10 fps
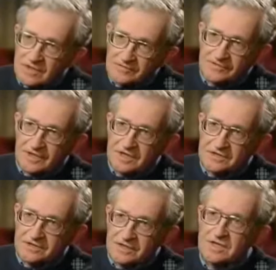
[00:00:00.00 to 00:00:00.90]
it's wrong for
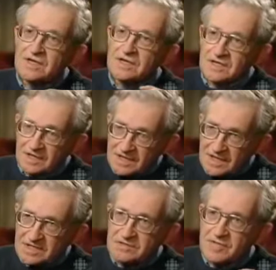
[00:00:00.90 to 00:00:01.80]
us.
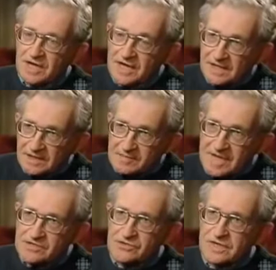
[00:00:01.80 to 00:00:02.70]
Again, by
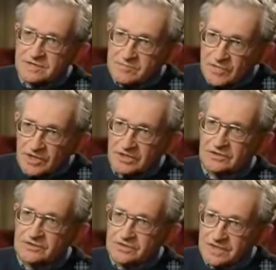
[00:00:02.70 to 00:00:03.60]
elementary
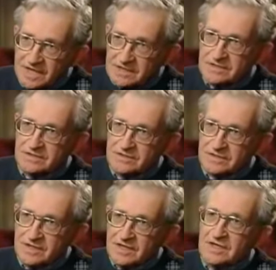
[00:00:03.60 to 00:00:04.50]
moral
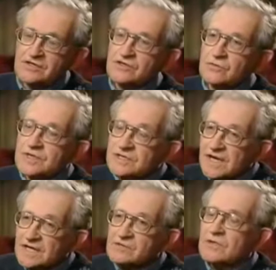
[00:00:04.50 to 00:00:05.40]
standards. So we
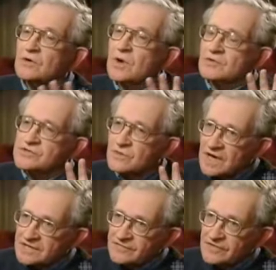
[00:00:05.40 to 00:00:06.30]
should ask, well, what
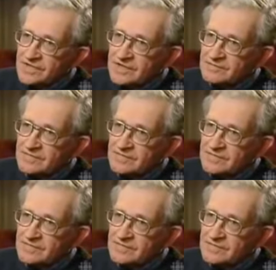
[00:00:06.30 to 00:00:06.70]
was right for